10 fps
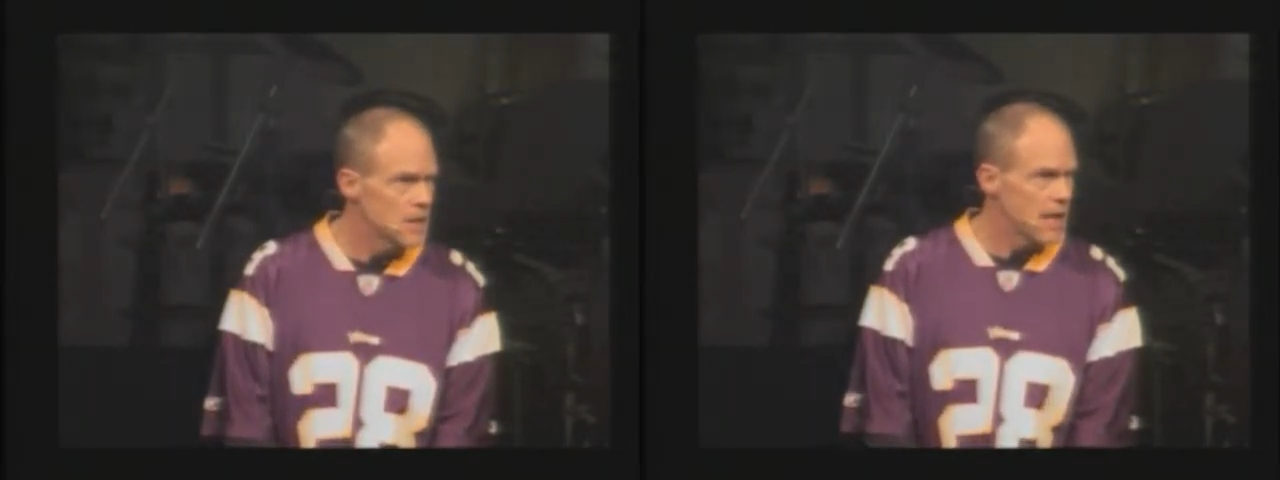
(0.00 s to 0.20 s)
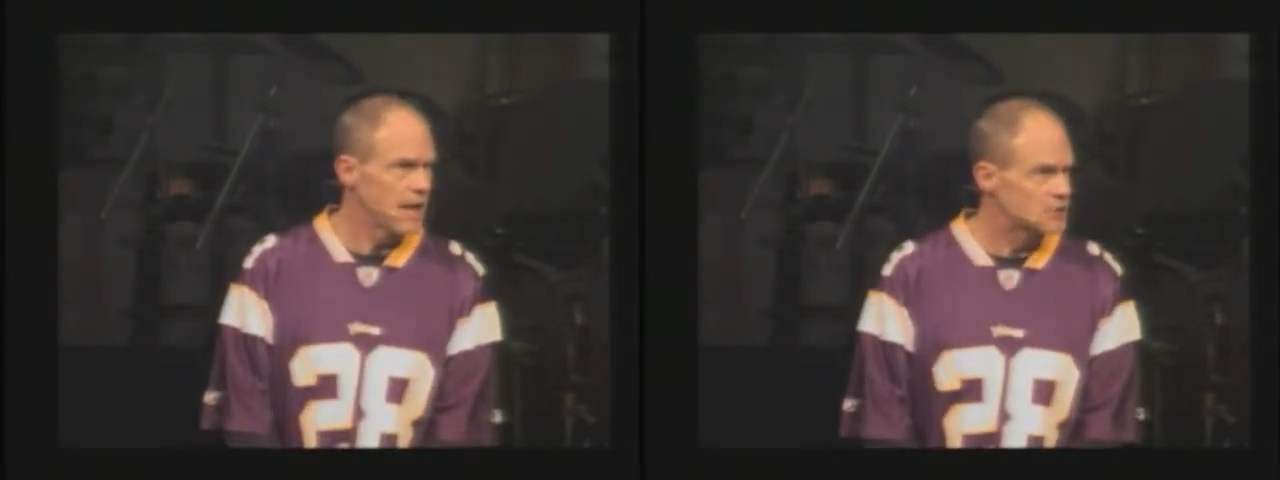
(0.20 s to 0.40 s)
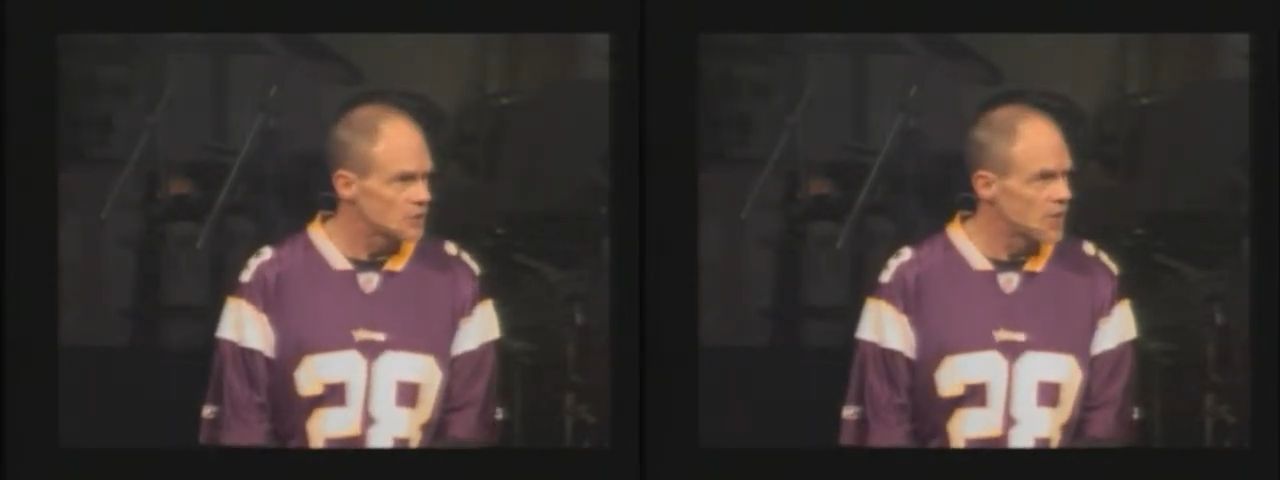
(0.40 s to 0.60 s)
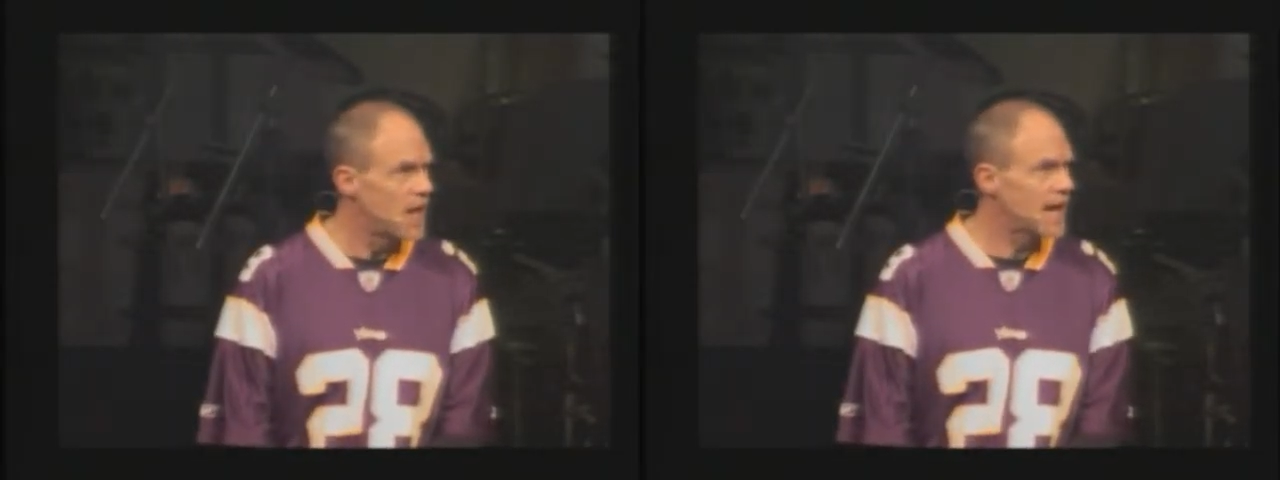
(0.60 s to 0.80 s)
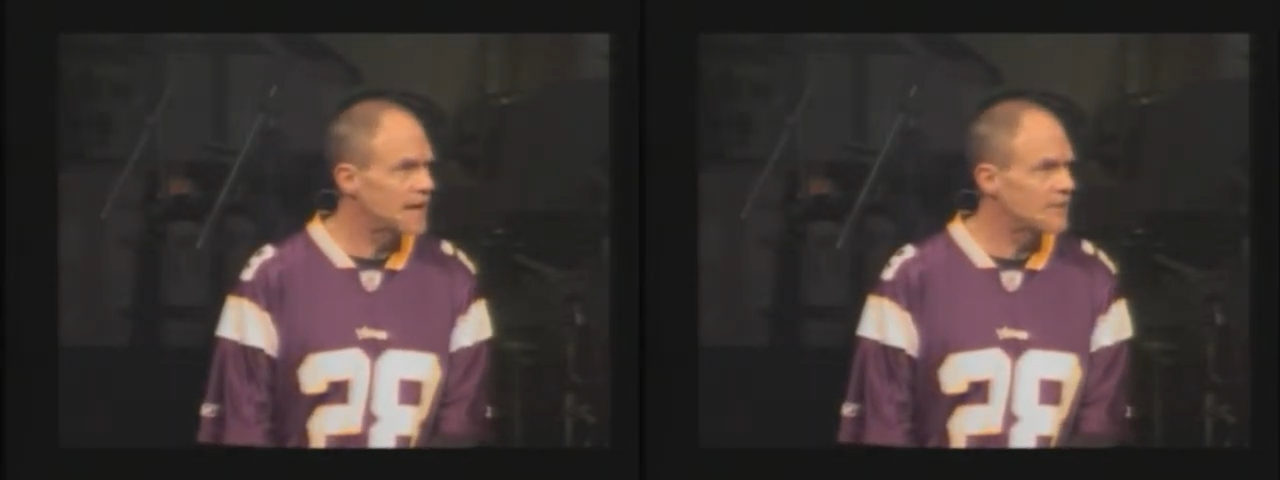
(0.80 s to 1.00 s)
And it's a
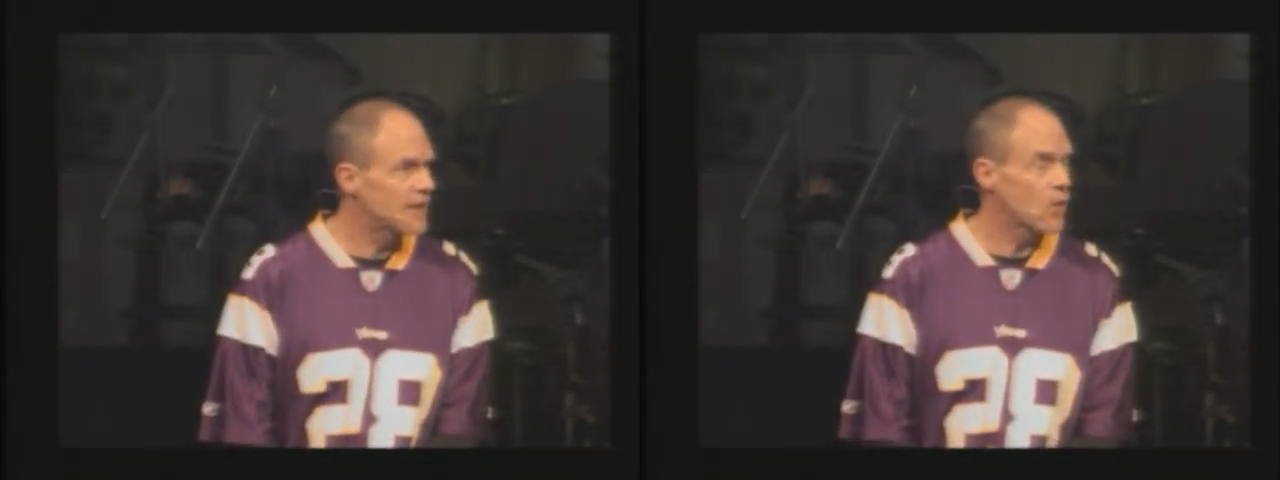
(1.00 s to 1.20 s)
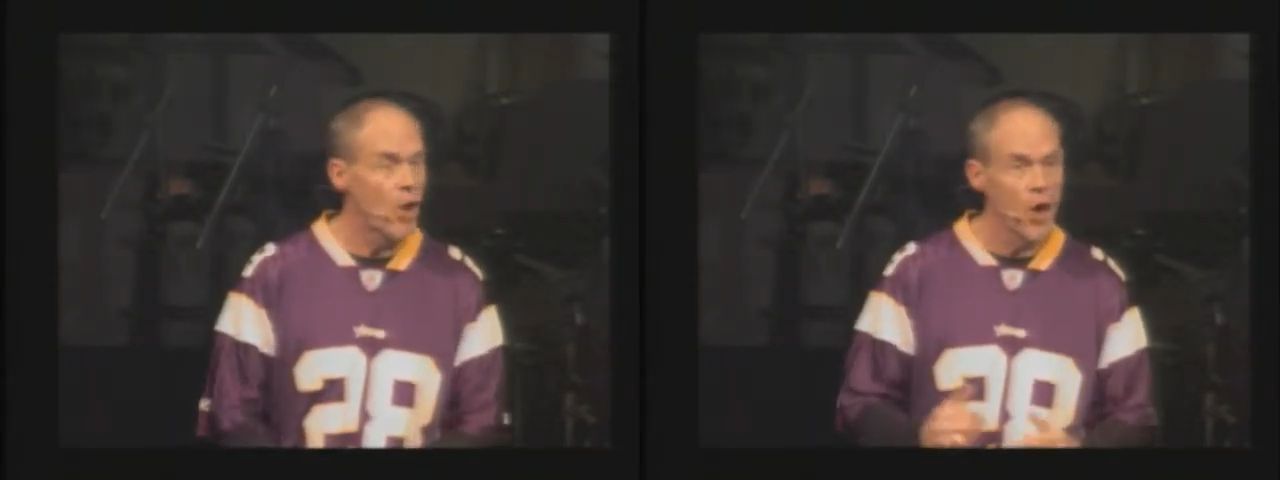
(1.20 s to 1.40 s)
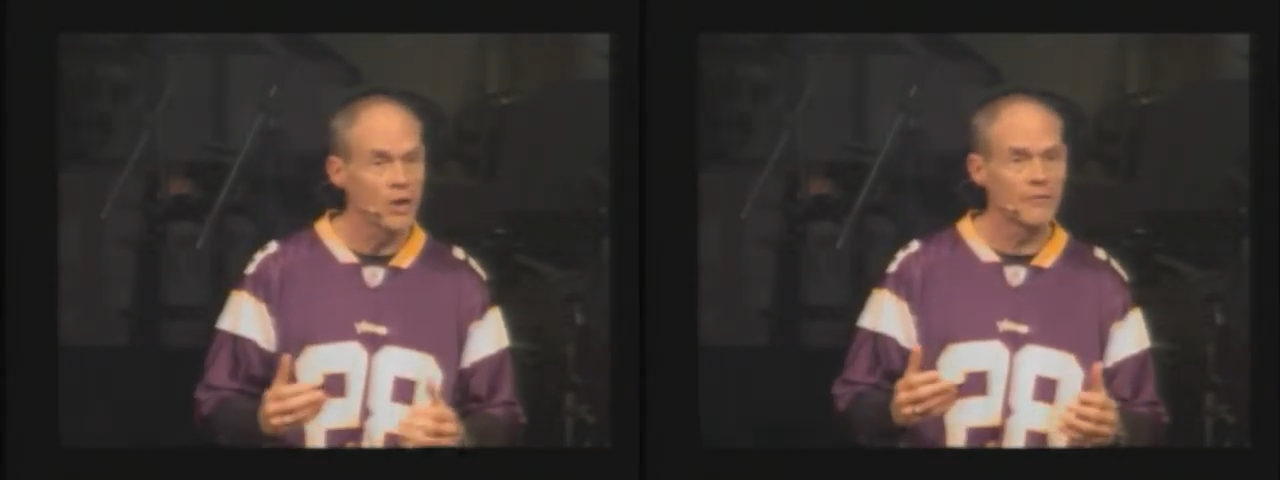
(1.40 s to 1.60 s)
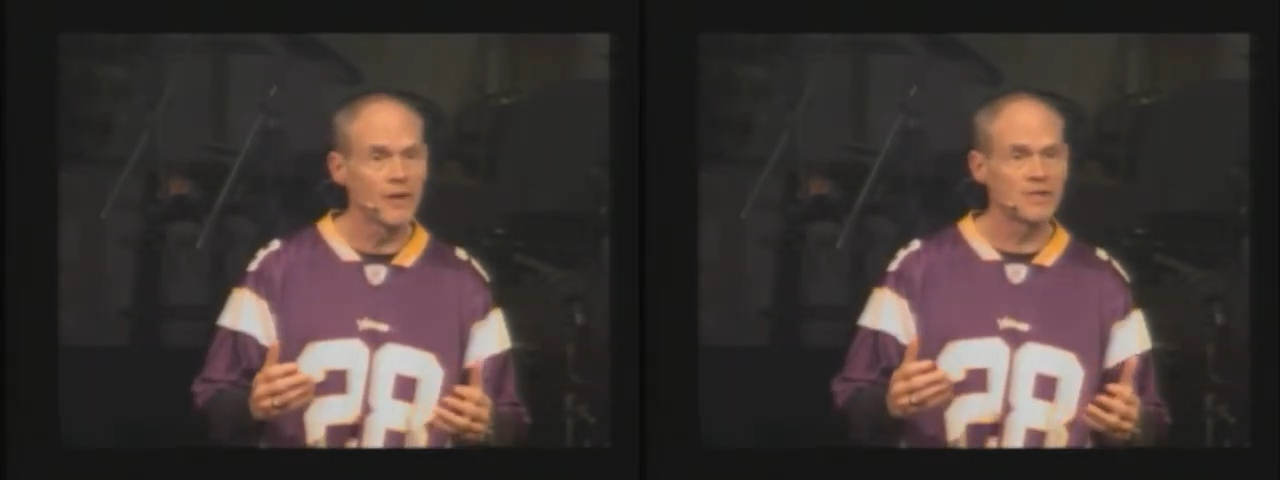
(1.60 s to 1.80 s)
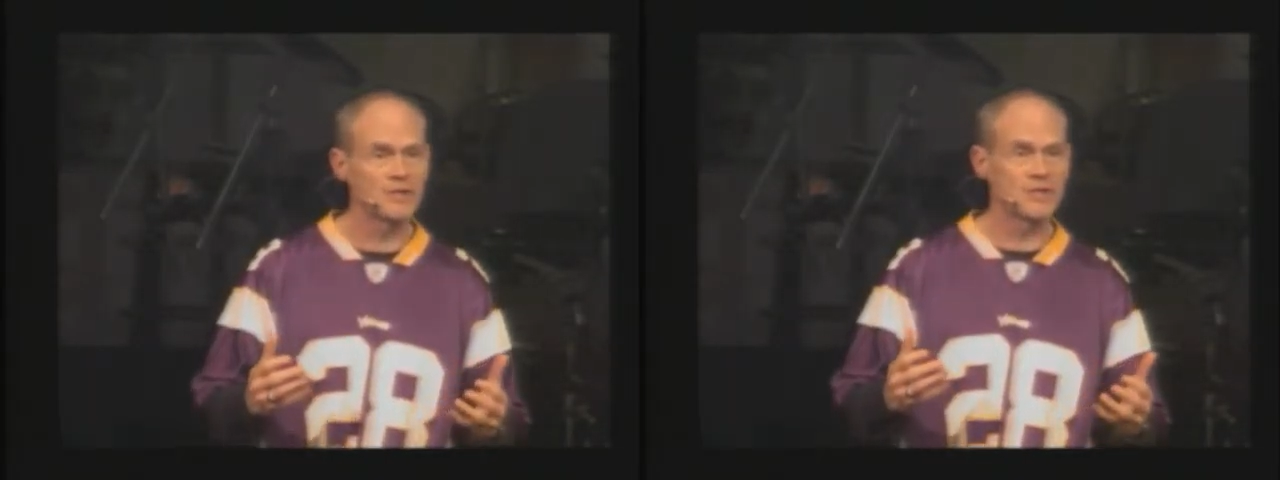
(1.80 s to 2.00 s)
line that all of
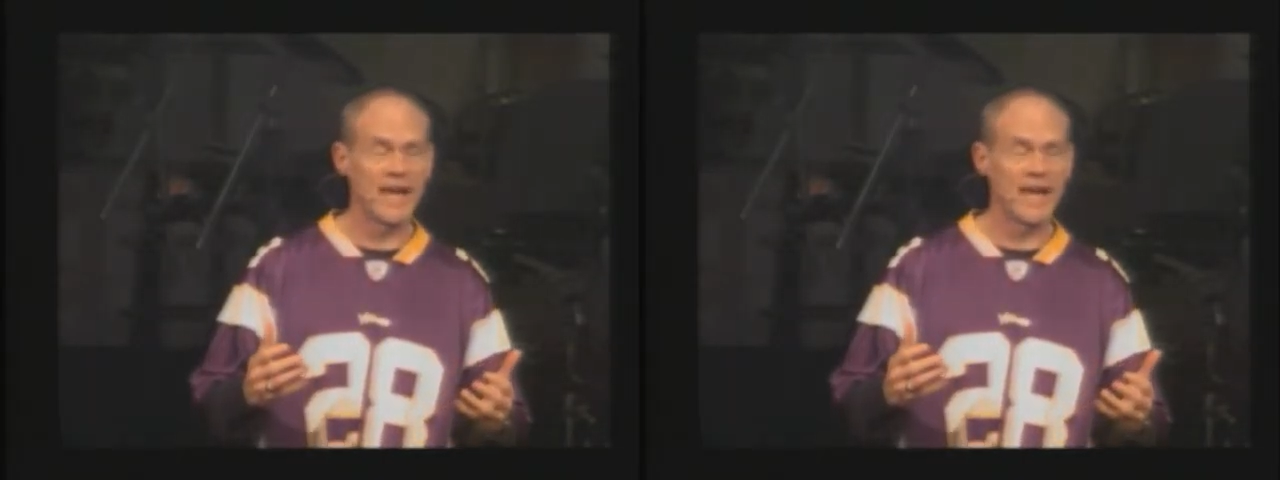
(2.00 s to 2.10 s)
us